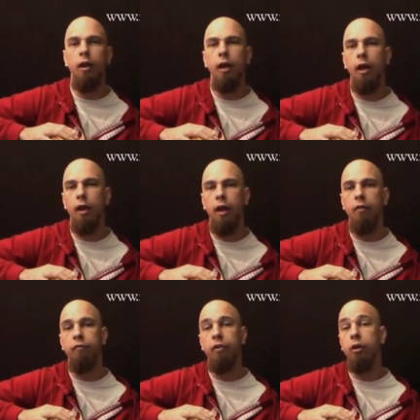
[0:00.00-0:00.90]
uh,
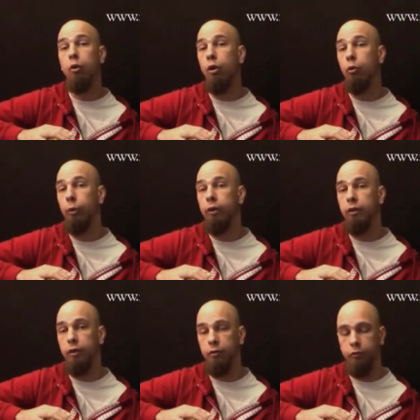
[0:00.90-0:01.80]
and very cold
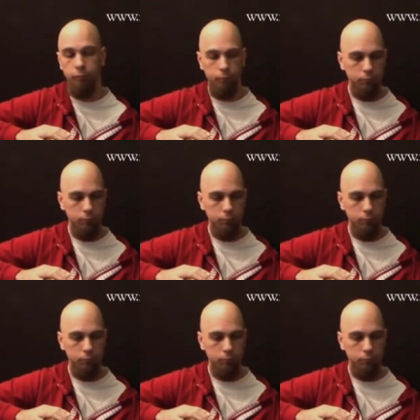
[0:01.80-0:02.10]
winters,